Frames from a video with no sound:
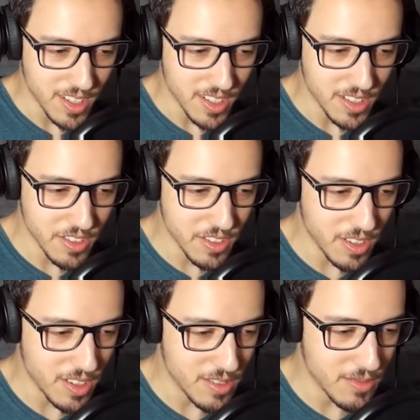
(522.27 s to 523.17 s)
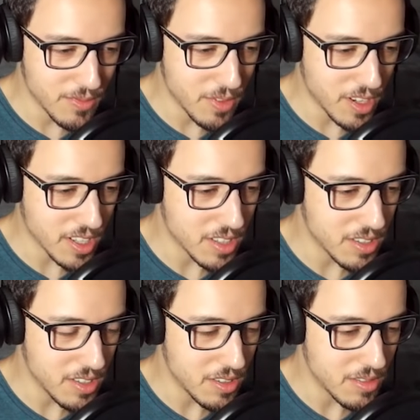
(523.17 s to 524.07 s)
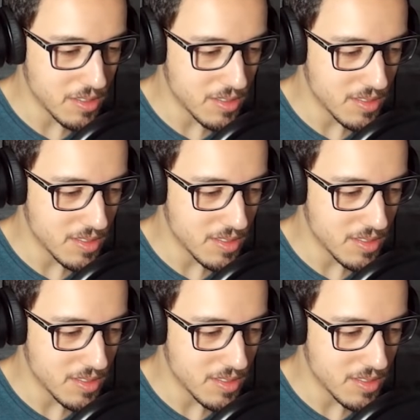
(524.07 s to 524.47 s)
I just, I just fucking know.